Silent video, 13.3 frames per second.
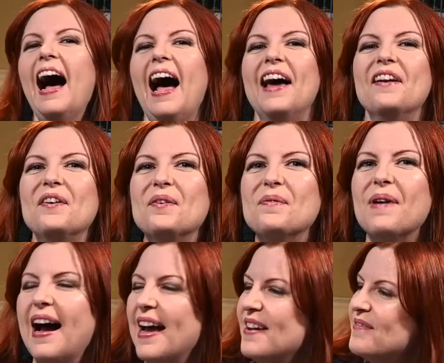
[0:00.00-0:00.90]
I don't know
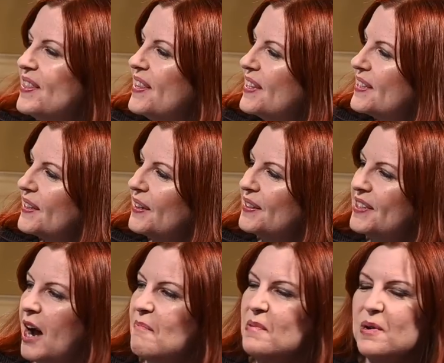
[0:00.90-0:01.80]
why, but this little
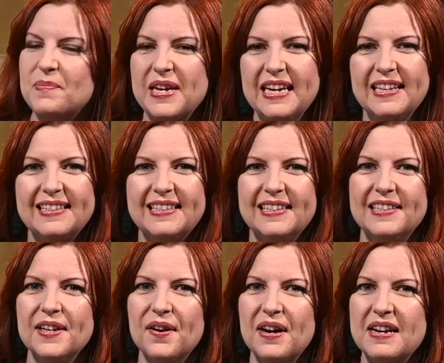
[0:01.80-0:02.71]
topper piece,
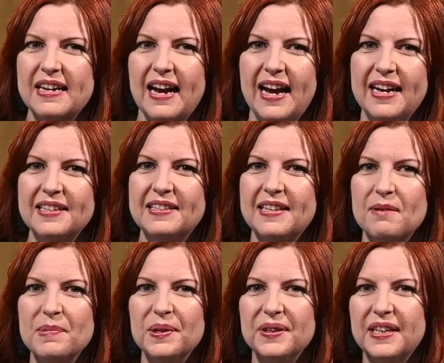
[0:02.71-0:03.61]
so I
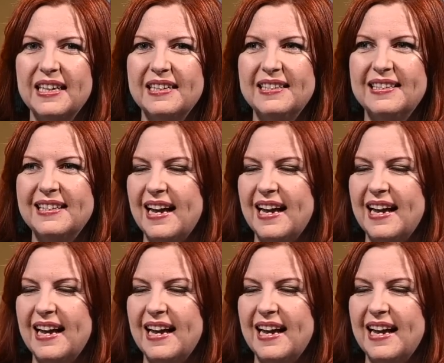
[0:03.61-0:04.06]
assembled this,